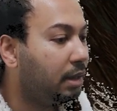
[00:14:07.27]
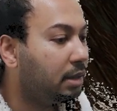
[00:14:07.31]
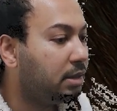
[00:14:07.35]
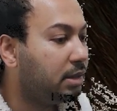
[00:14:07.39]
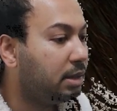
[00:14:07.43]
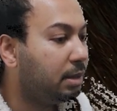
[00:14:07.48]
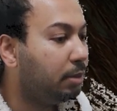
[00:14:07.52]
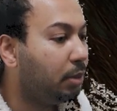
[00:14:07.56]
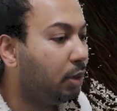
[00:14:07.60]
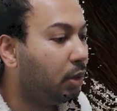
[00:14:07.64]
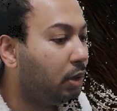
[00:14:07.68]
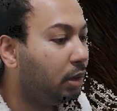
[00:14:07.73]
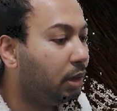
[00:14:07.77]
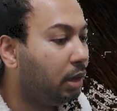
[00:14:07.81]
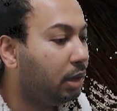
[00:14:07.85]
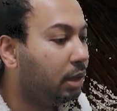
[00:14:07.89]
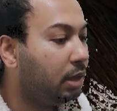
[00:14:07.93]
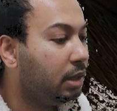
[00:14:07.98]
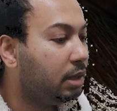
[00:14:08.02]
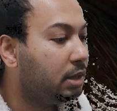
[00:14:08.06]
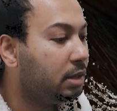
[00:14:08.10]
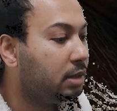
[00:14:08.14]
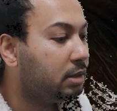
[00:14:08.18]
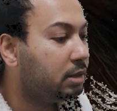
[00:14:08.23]

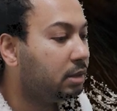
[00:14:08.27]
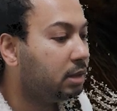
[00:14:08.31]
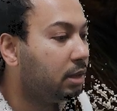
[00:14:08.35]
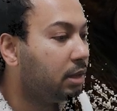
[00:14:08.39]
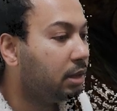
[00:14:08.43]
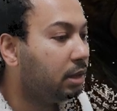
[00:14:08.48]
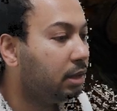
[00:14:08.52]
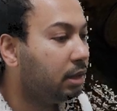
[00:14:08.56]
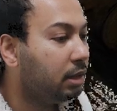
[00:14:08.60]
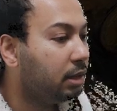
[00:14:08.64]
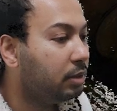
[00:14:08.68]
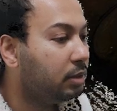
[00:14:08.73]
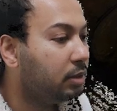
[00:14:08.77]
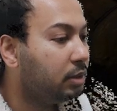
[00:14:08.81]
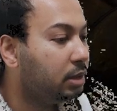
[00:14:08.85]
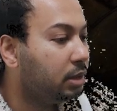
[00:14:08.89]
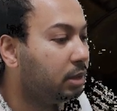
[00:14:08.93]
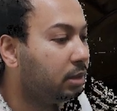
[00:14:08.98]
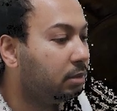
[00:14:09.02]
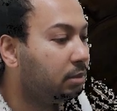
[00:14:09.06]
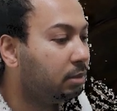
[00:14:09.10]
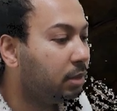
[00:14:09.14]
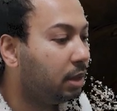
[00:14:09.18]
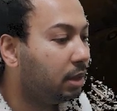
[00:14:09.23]
simultaneously
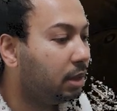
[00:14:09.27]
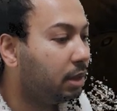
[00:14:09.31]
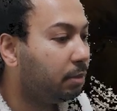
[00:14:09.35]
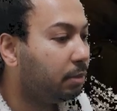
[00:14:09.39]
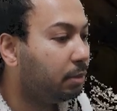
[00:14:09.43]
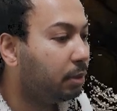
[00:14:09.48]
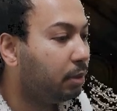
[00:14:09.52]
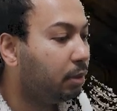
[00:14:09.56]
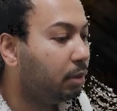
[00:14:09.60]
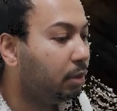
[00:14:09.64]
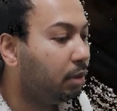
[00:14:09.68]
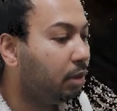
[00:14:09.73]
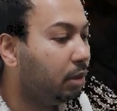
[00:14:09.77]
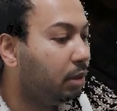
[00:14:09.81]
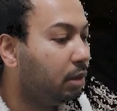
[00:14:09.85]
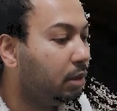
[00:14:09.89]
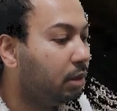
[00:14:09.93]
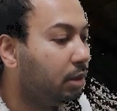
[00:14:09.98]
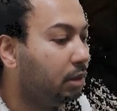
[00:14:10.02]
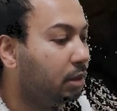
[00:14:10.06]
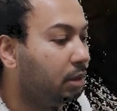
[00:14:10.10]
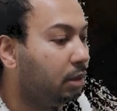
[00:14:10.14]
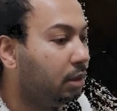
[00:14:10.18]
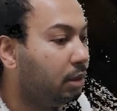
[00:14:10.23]
using multiple
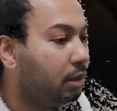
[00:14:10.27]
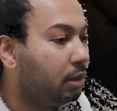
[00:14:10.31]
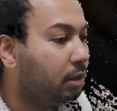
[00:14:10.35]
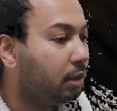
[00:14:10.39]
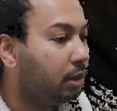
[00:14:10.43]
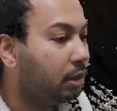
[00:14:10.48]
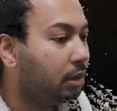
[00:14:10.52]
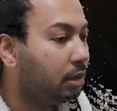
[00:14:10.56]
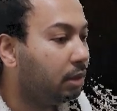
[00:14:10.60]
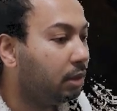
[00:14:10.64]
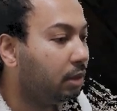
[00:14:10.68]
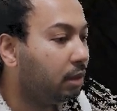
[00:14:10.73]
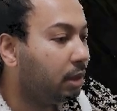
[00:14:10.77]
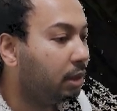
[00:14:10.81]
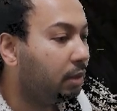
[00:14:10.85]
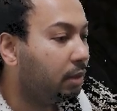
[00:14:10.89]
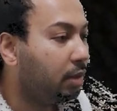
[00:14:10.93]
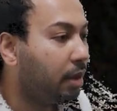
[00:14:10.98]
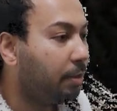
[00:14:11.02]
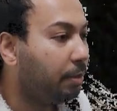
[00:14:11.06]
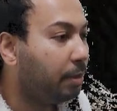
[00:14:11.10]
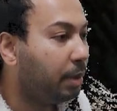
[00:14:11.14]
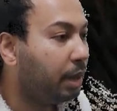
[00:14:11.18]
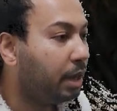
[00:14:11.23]
and
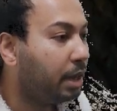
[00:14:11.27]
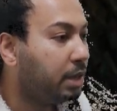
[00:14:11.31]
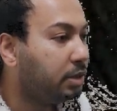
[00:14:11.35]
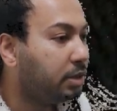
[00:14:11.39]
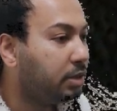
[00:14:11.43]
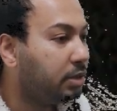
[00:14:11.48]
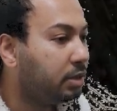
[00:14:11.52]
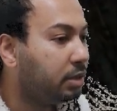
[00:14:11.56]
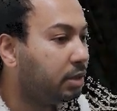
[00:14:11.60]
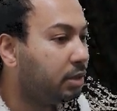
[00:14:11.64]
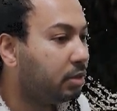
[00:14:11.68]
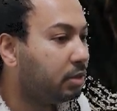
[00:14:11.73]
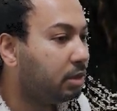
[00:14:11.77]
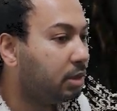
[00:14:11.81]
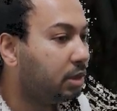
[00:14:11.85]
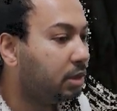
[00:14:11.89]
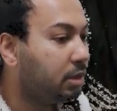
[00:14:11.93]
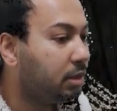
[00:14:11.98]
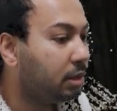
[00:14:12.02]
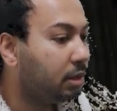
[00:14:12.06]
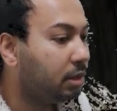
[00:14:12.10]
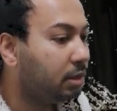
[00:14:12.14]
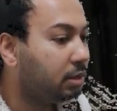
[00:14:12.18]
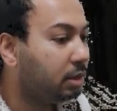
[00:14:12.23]
applications
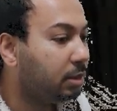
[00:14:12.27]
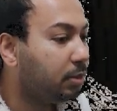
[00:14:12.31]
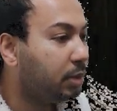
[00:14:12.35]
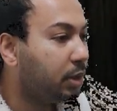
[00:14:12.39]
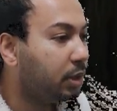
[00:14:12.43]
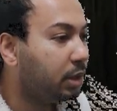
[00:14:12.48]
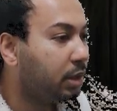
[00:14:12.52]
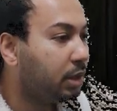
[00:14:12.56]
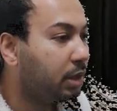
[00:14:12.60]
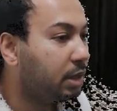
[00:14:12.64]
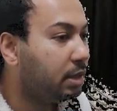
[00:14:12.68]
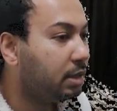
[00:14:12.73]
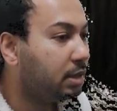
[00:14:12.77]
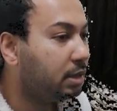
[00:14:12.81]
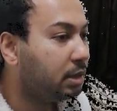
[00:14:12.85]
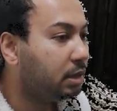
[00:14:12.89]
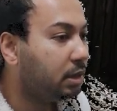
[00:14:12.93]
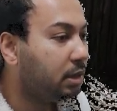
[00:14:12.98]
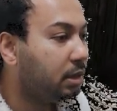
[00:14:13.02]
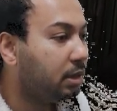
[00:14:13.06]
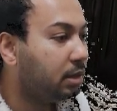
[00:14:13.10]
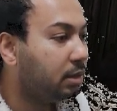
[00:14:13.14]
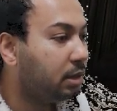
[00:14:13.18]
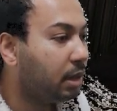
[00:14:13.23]
using the
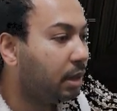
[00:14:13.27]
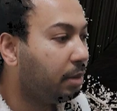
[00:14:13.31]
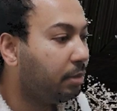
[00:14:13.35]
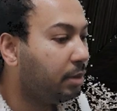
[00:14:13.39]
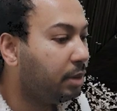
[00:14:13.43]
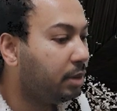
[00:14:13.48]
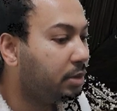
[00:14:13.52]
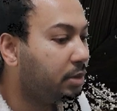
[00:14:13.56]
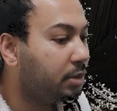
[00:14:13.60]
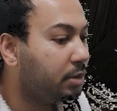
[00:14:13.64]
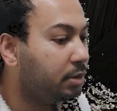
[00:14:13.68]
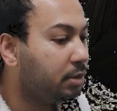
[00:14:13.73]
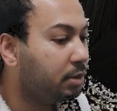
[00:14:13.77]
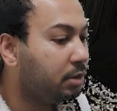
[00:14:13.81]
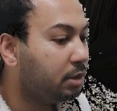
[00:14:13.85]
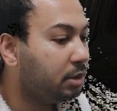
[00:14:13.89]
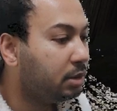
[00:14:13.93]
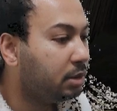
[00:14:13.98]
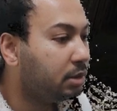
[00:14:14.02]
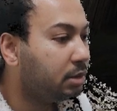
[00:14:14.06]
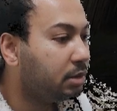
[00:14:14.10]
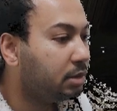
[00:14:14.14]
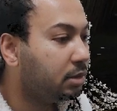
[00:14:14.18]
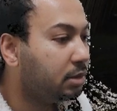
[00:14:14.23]
simultaneously same
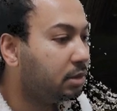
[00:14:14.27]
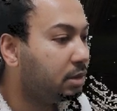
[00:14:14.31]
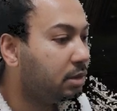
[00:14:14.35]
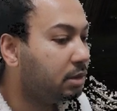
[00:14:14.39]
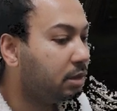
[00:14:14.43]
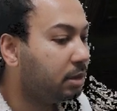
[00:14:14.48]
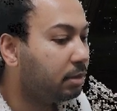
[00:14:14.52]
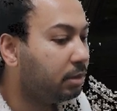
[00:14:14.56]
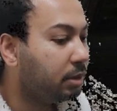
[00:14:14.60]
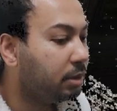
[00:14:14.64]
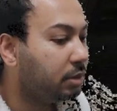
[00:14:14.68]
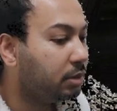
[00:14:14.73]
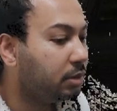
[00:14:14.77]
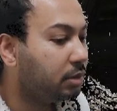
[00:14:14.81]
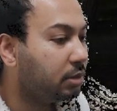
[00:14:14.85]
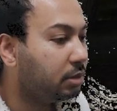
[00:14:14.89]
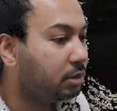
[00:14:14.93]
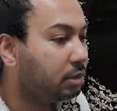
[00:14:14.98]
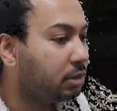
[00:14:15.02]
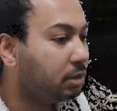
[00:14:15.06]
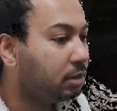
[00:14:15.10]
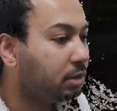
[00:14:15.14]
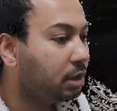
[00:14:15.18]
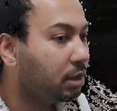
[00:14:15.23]
resources, system
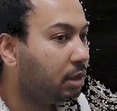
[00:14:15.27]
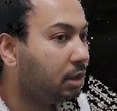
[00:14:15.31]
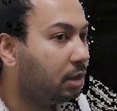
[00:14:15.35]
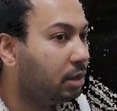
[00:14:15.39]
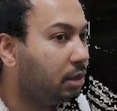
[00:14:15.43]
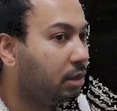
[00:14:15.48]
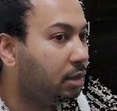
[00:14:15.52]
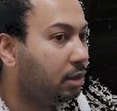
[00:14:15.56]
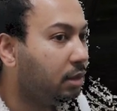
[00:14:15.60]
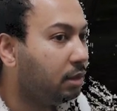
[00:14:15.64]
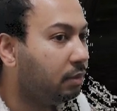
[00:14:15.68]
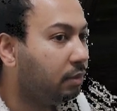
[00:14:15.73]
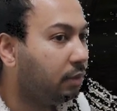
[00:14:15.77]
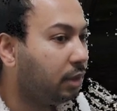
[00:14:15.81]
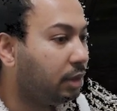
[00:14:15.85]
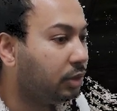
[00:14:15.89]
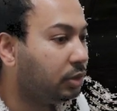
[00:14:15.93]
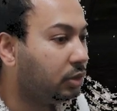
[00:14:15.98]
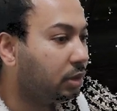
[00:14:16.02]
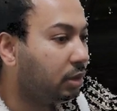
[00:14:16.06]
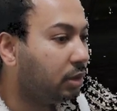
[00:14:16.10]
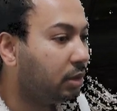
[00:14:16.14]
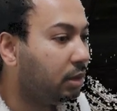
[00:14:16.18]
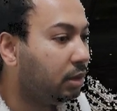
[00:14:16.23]
resources,
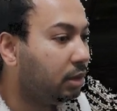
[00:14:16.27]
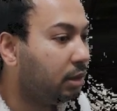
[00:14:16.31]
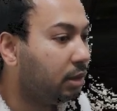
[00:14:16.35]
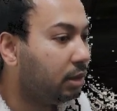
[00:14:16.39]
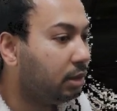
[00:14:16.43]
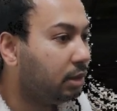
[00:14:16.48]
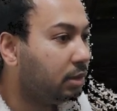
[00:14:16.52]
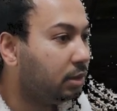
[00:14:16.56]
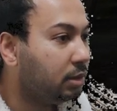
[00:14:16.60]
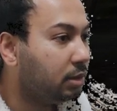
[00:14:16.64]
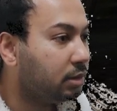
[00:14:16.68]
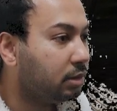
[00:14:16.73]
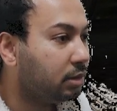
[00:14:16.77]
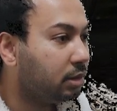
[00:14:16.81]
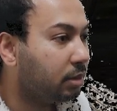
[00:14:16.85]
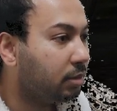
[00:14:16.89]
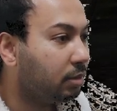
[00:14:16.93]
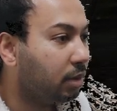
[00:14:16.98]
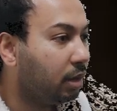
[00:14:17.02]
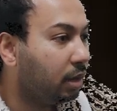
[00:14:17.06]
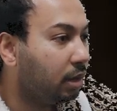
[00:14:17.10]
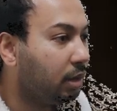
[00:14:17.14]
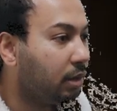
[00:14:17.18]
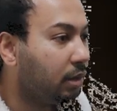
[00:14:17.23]
functionalities or
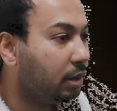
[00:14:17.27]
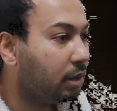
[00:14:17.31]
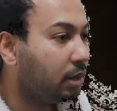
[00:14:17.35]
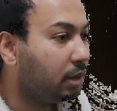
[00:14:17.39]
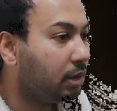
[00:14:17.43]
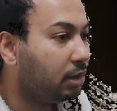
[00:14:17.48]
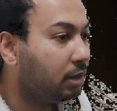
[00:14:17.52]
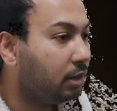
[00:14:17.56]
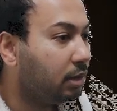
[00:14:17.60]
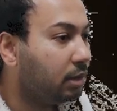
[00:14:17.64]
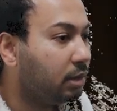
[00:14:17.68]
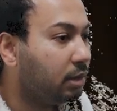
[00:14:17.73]
something like that.